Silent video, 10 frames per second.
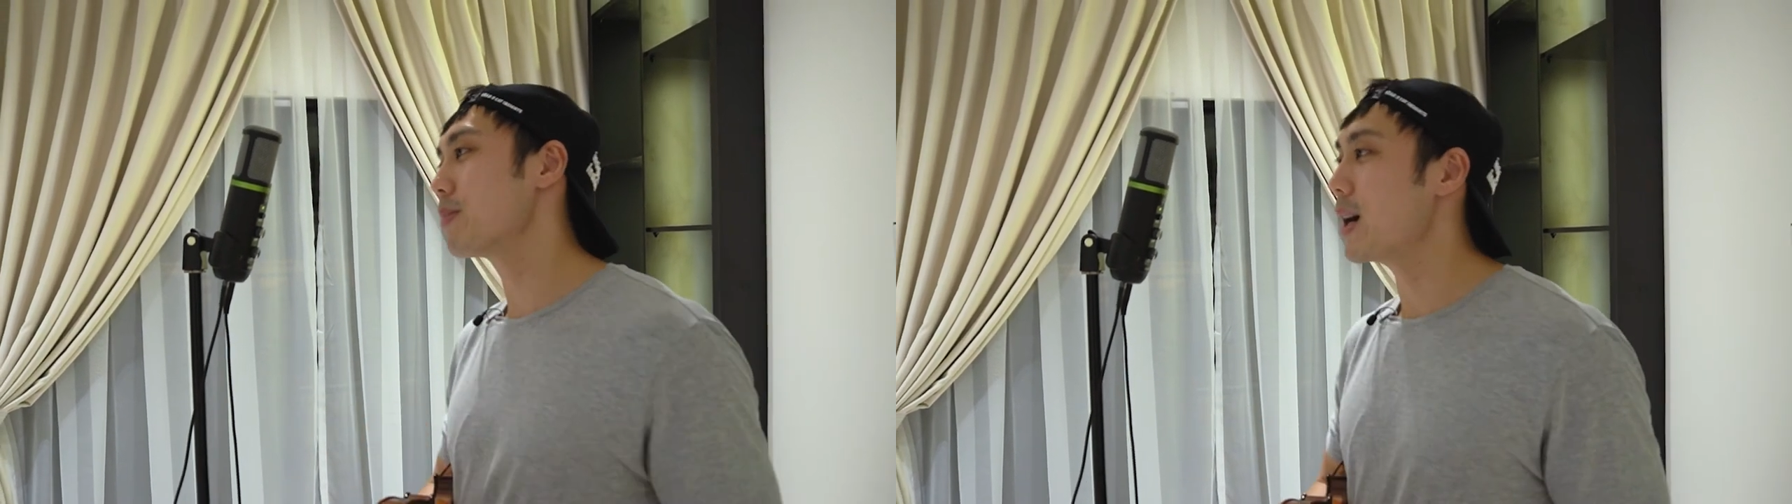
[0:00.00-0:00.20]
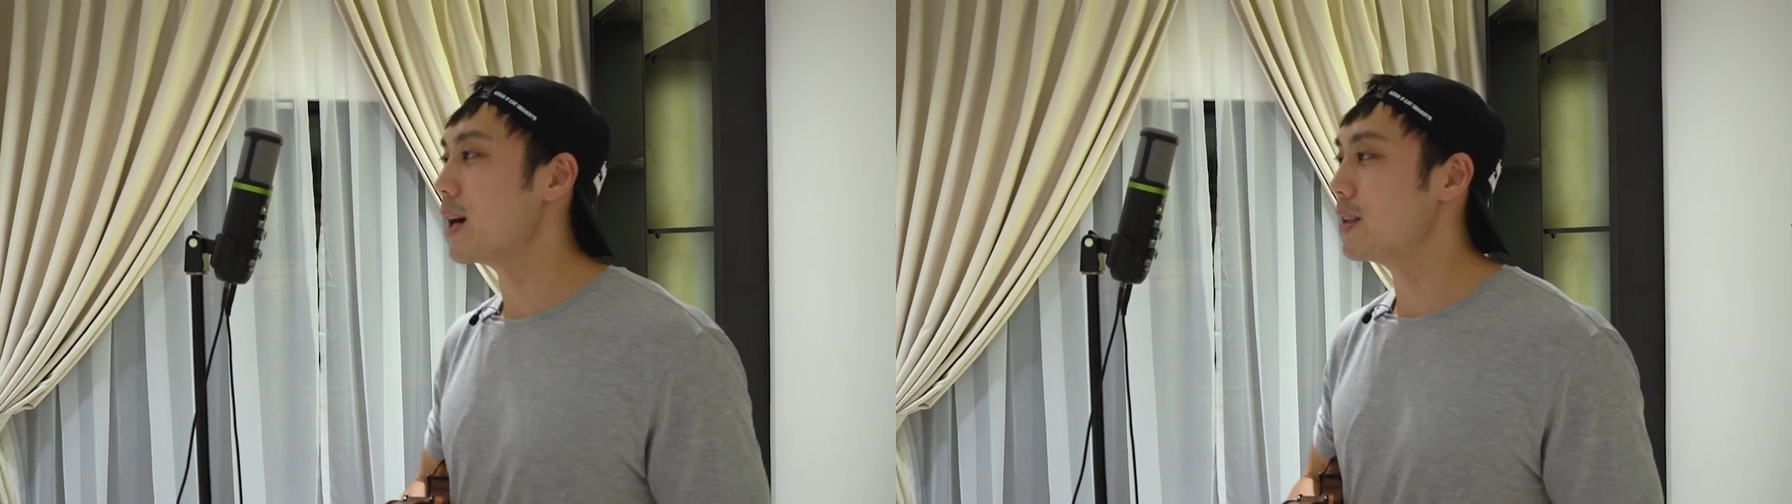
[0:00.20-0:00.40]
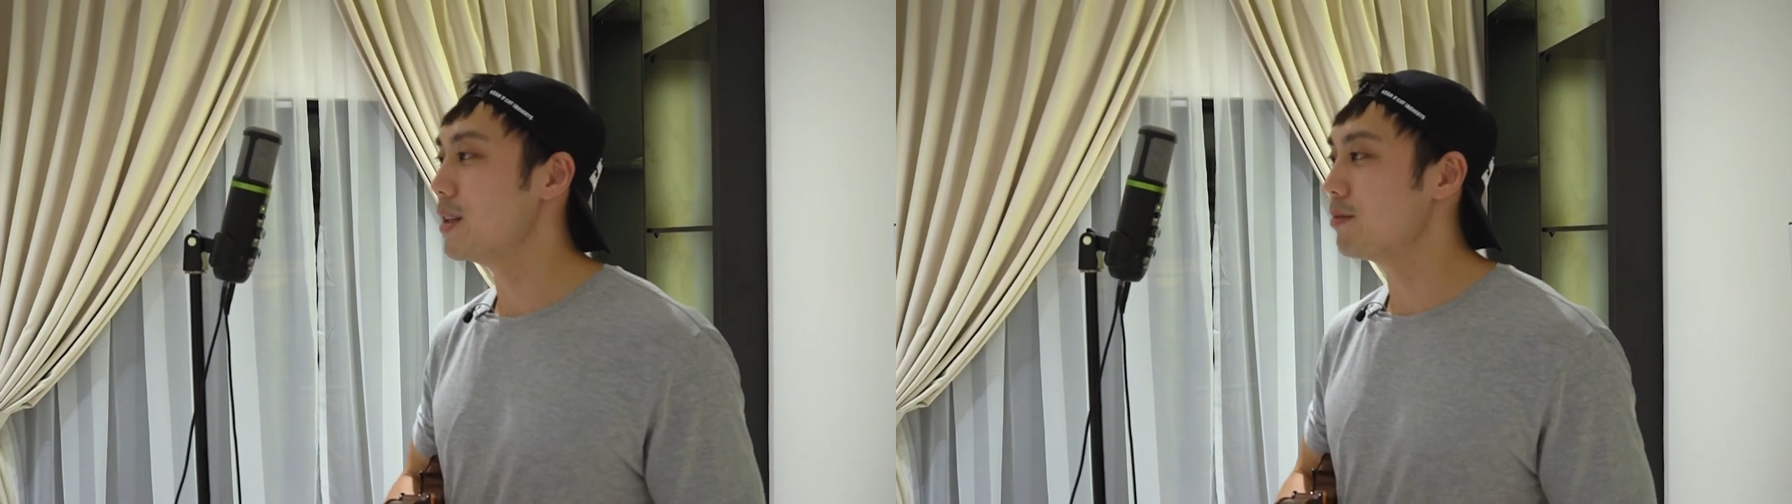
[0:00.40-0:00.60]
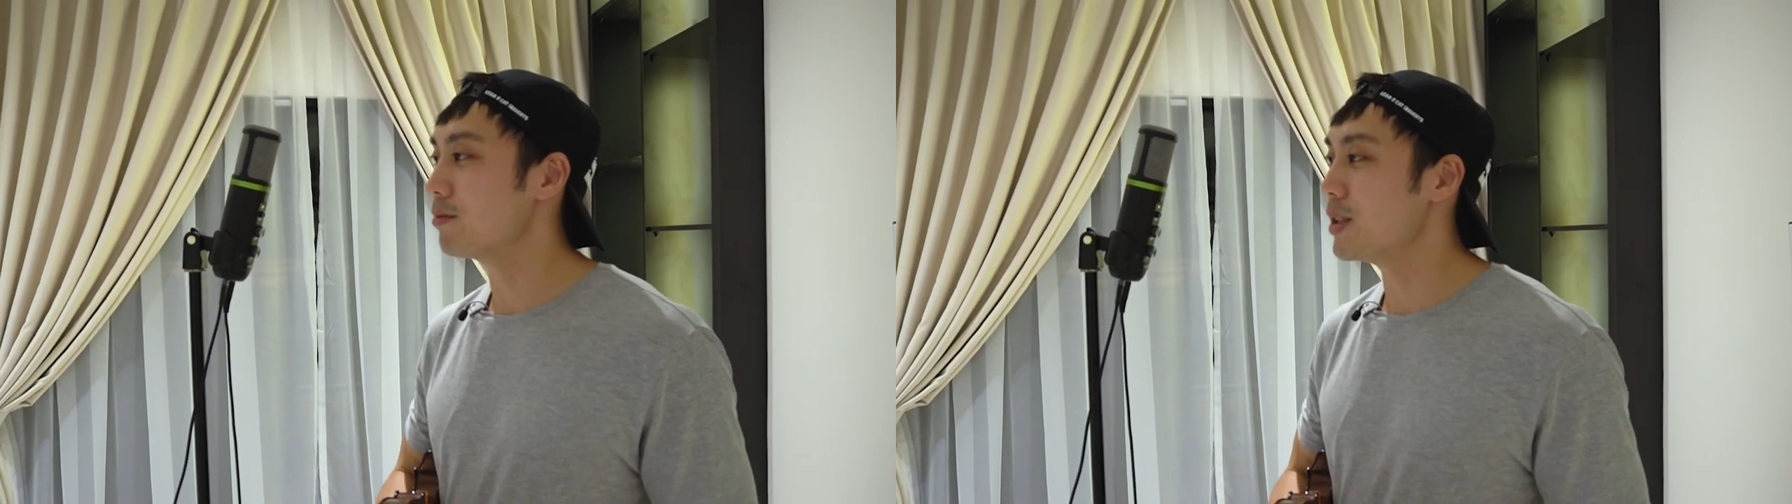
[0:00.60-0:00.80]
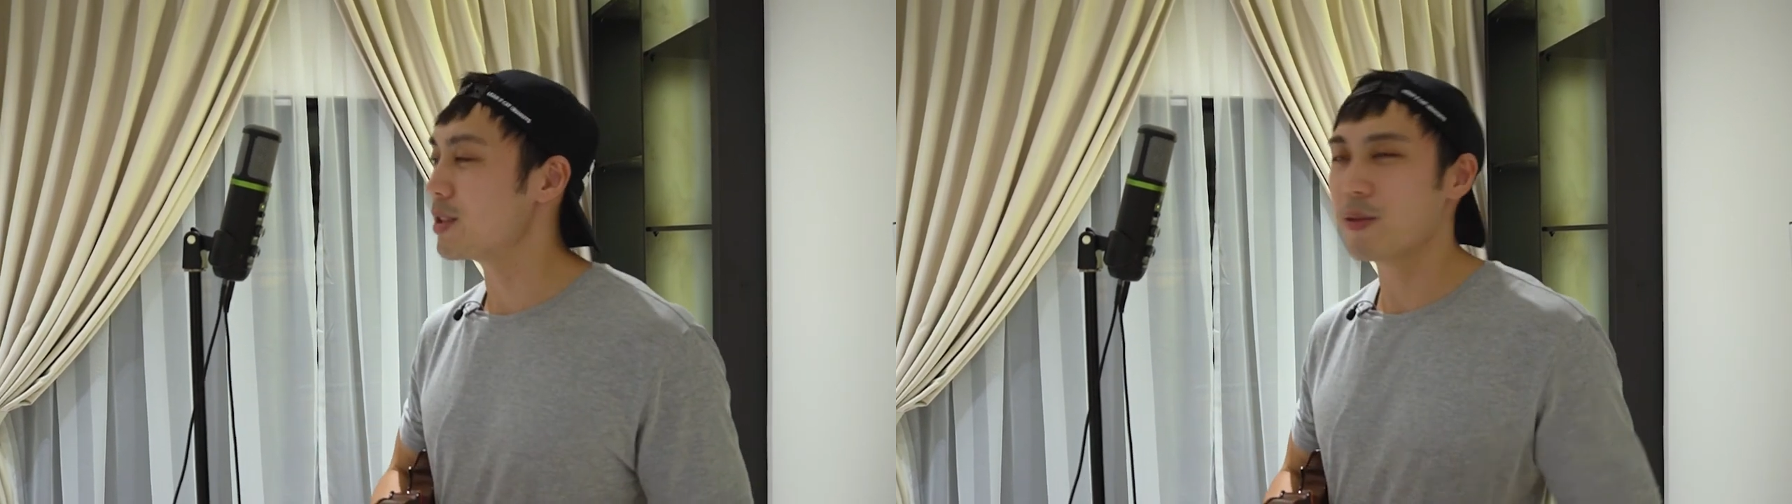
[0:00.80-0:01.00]
I
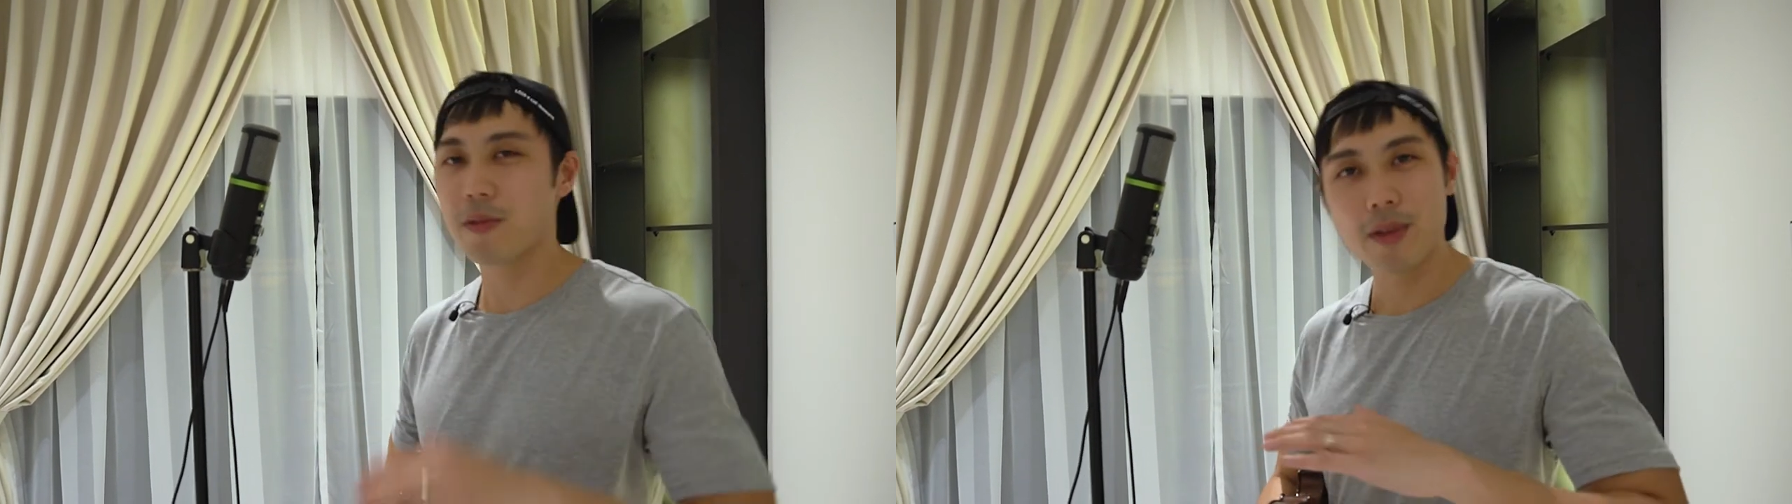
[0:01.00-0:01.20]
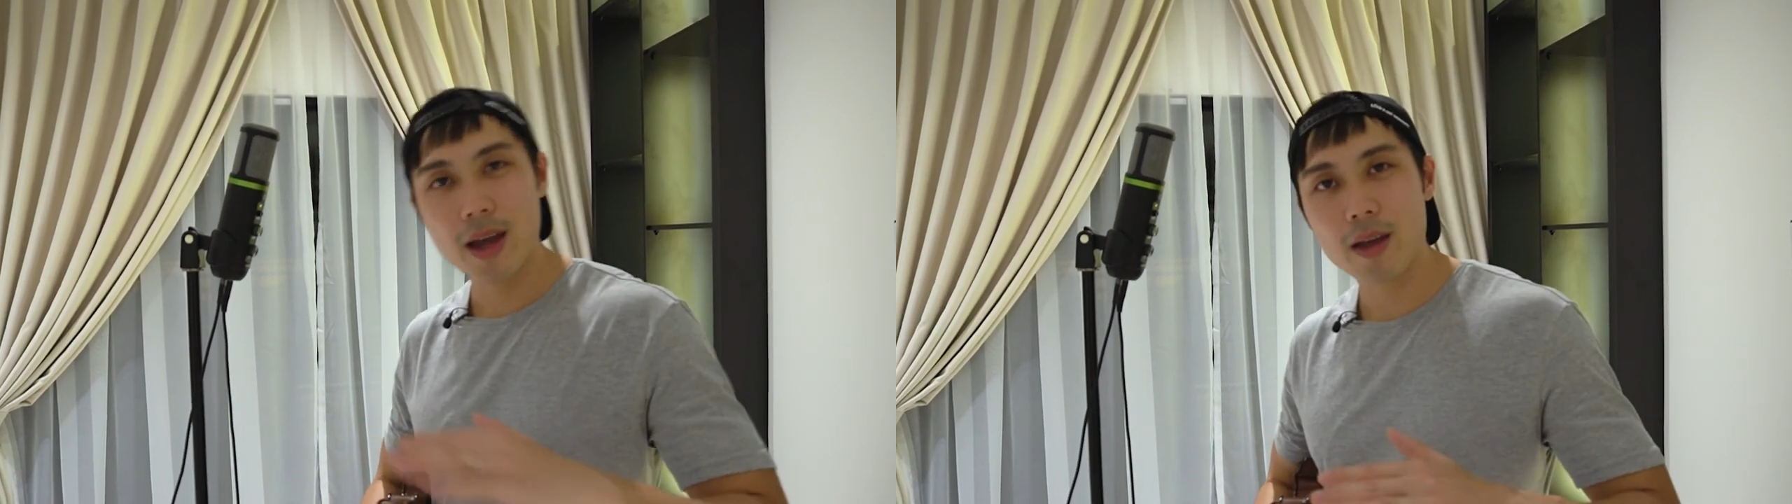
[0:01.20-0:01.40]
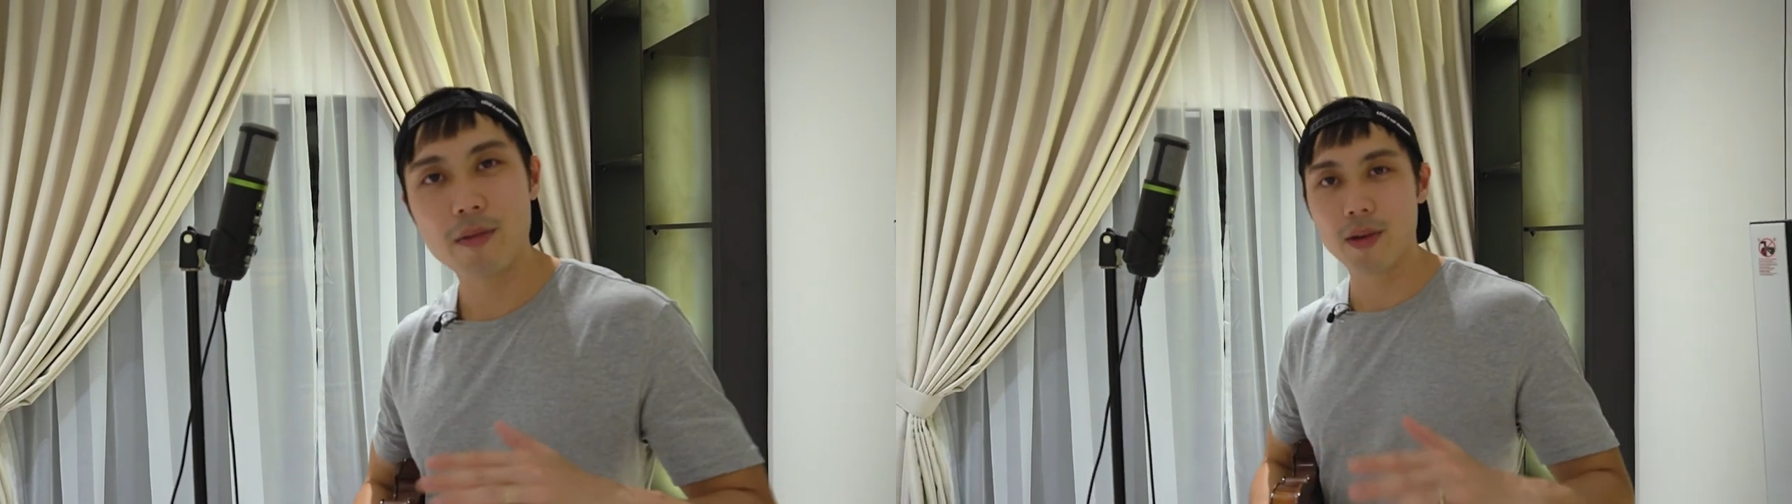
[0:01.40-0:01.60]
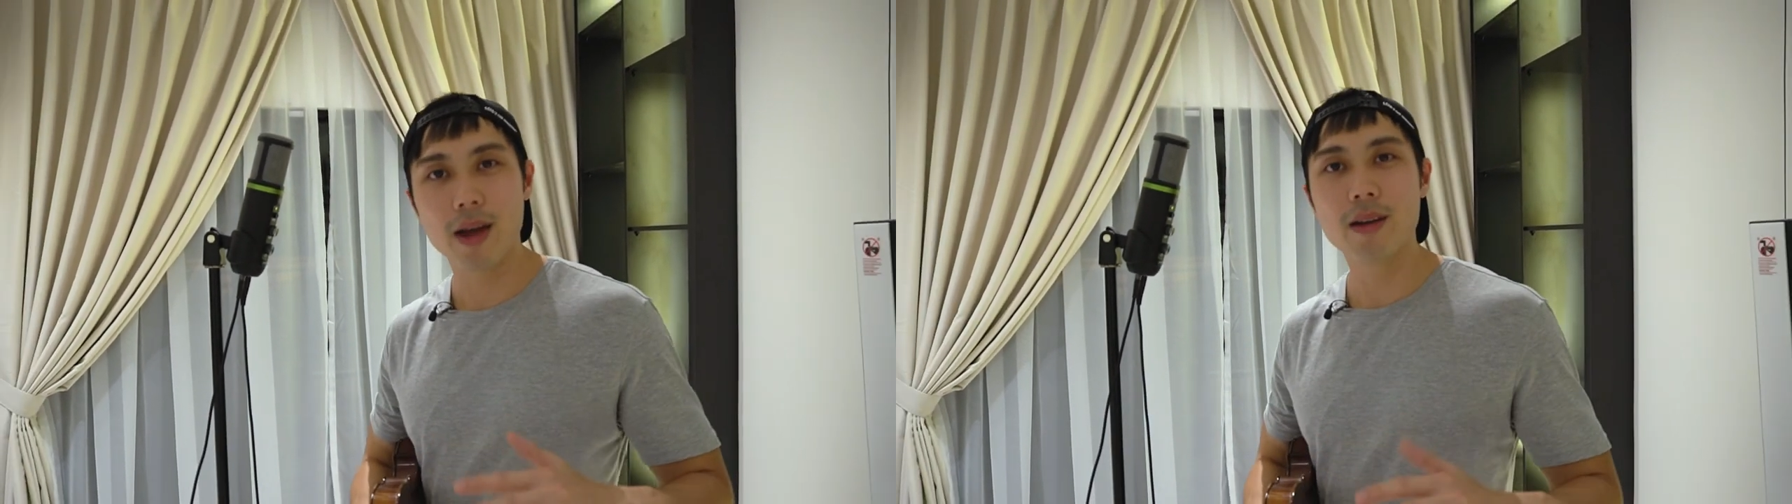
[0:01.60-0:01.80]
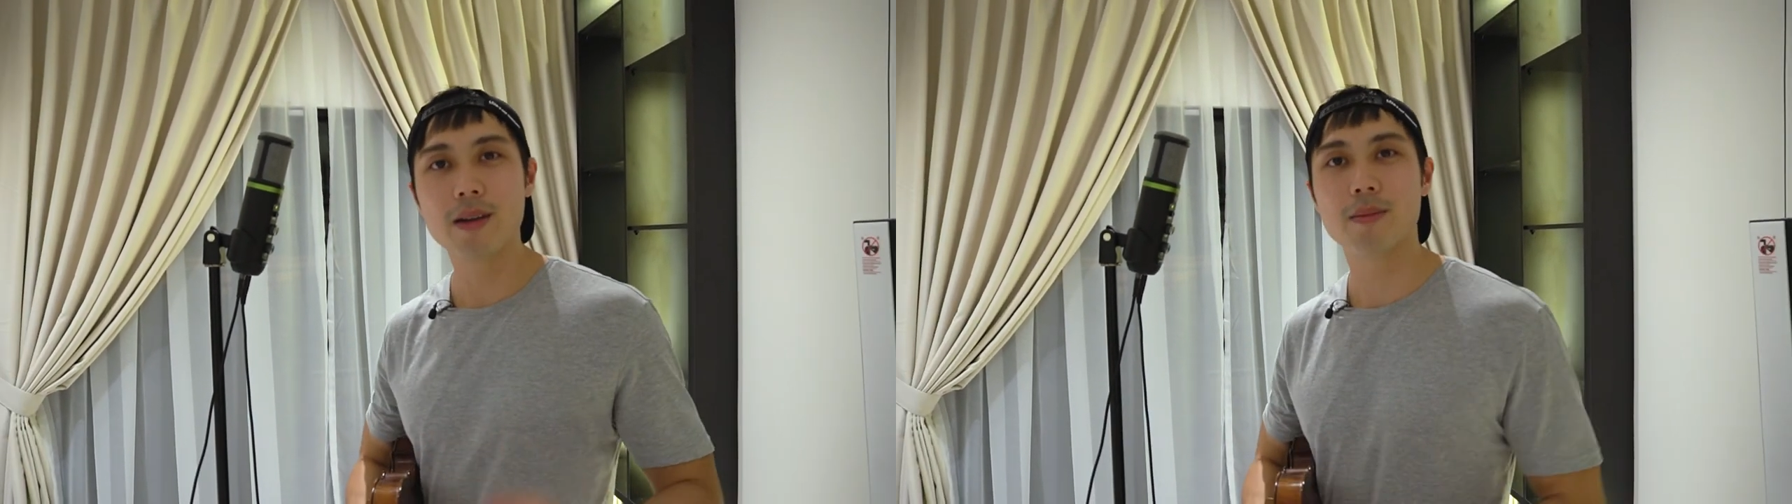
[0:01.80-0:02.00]
think it's
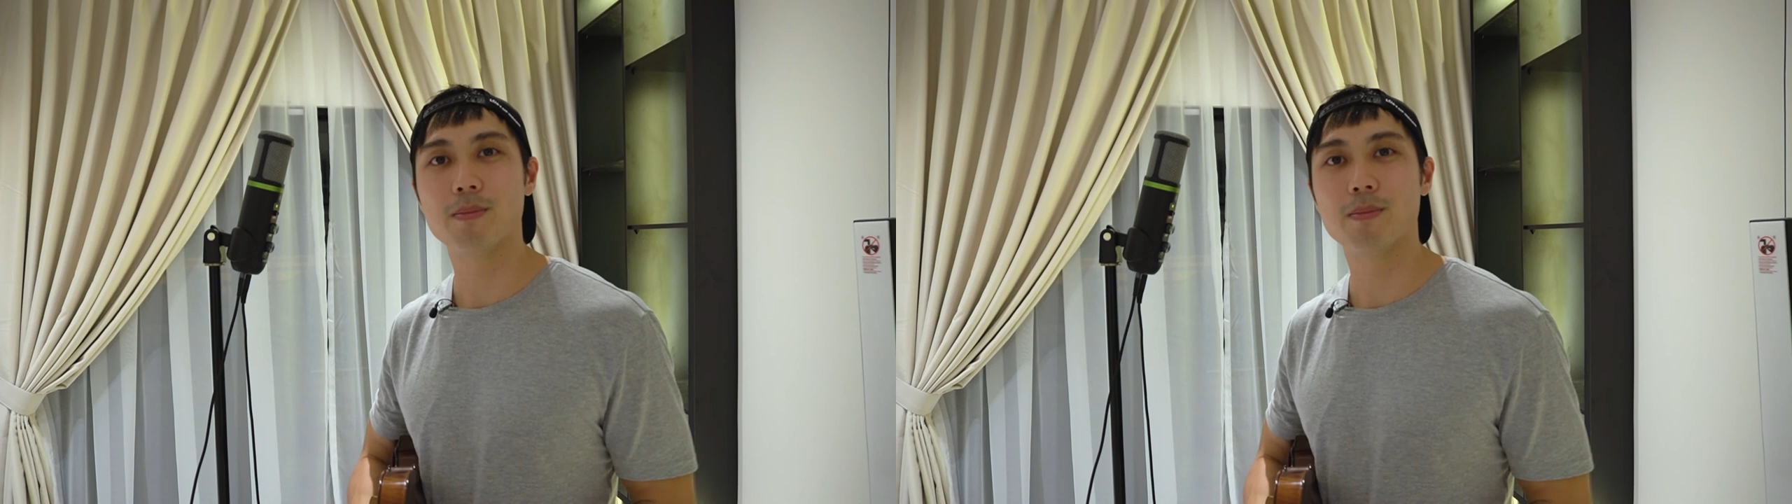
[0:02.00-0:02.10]
fair,